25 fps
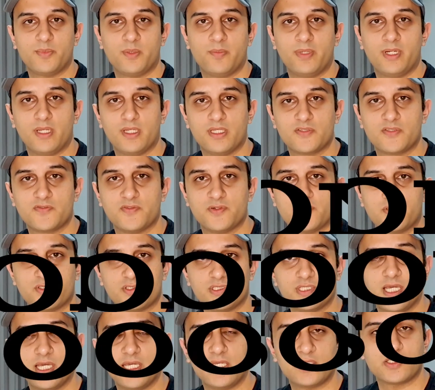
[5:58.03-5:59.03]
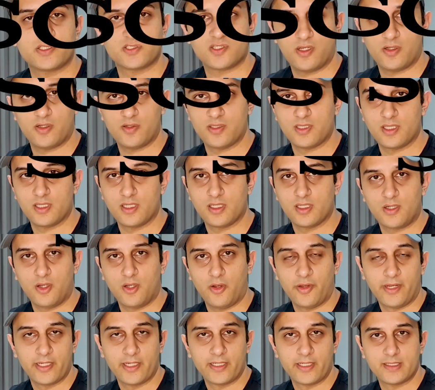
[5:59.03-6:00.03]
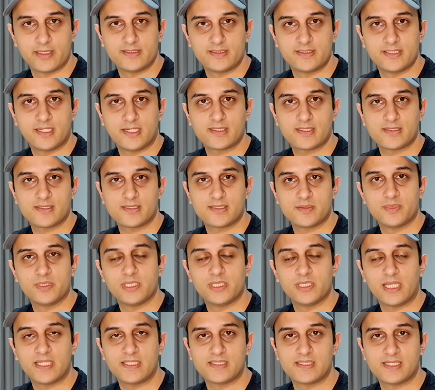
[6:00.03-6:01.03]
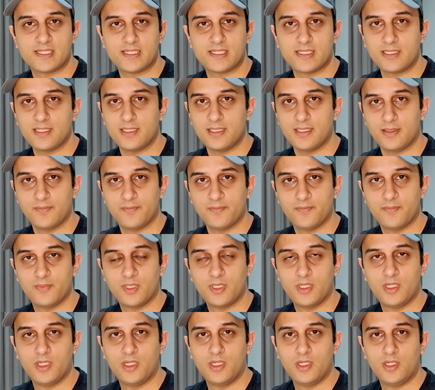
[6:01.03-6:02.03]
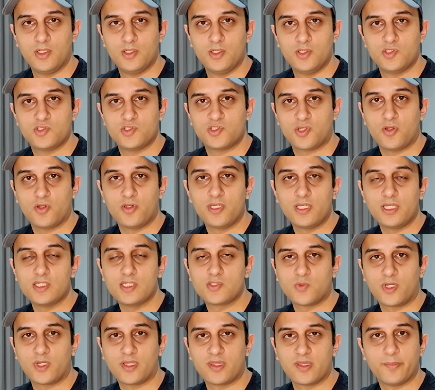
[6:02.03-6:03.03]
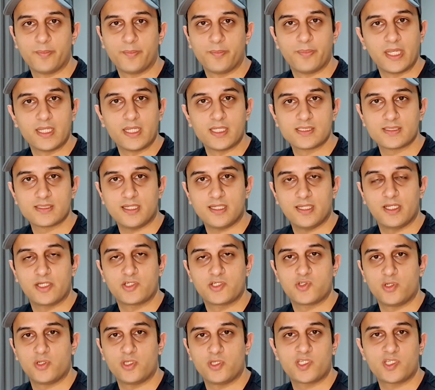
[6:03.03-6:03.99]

list for today is Sony, going under the ticker symbol SNE. Sony is one of the biggest electronics